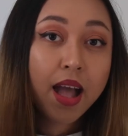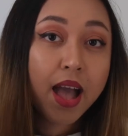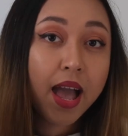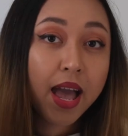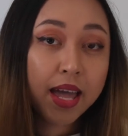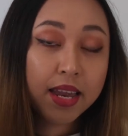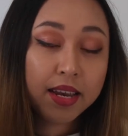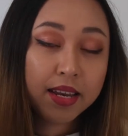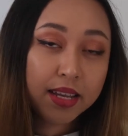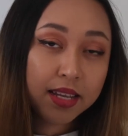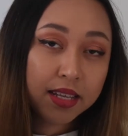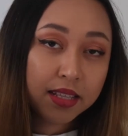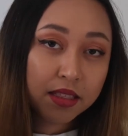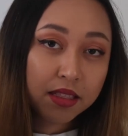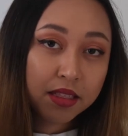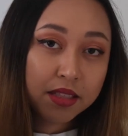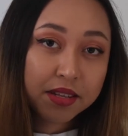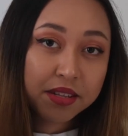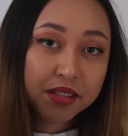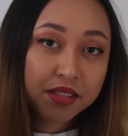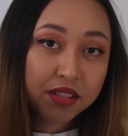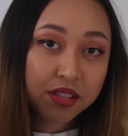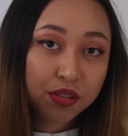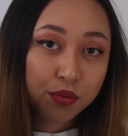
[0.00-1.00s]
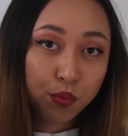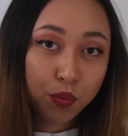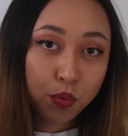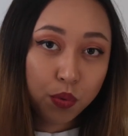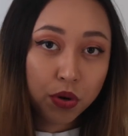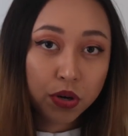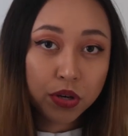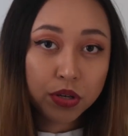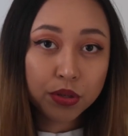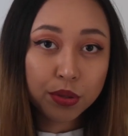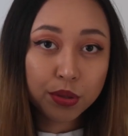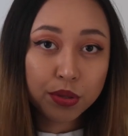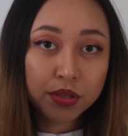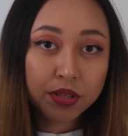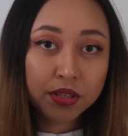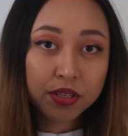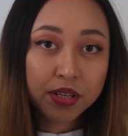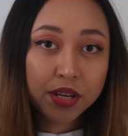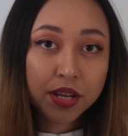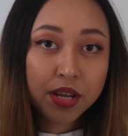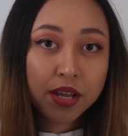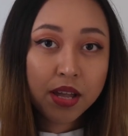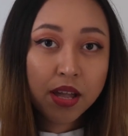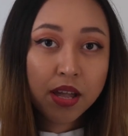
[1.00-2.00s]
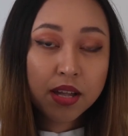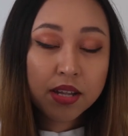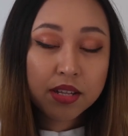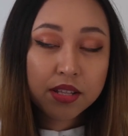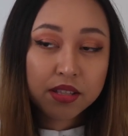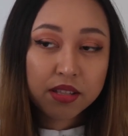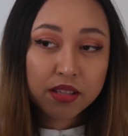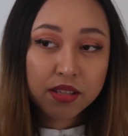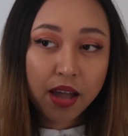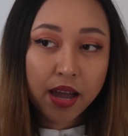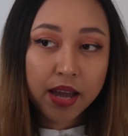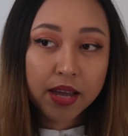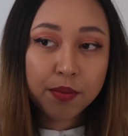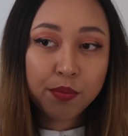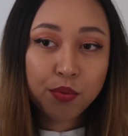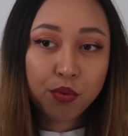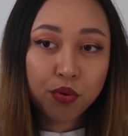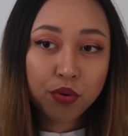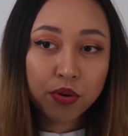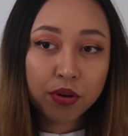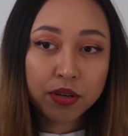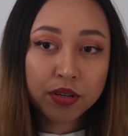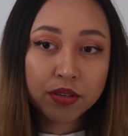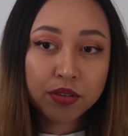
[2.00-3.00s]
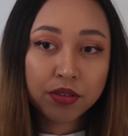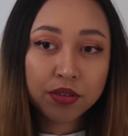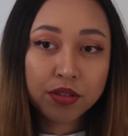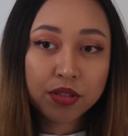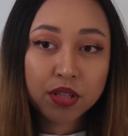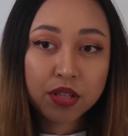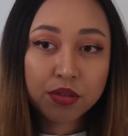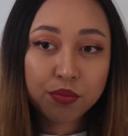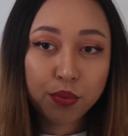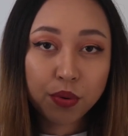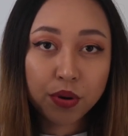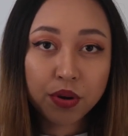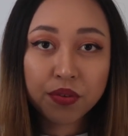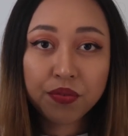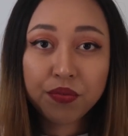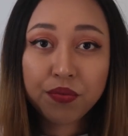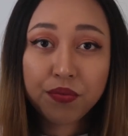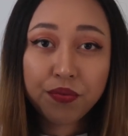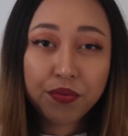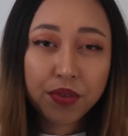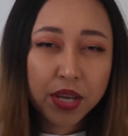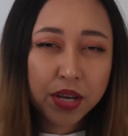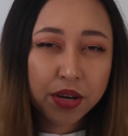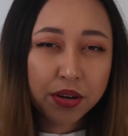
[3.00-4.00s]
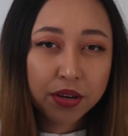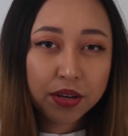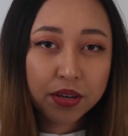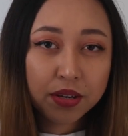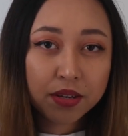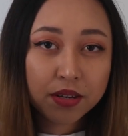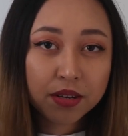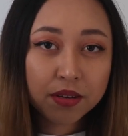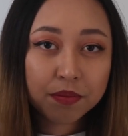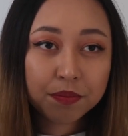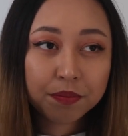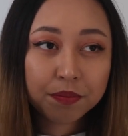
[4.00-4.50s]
And in this world, cyborgs were feared,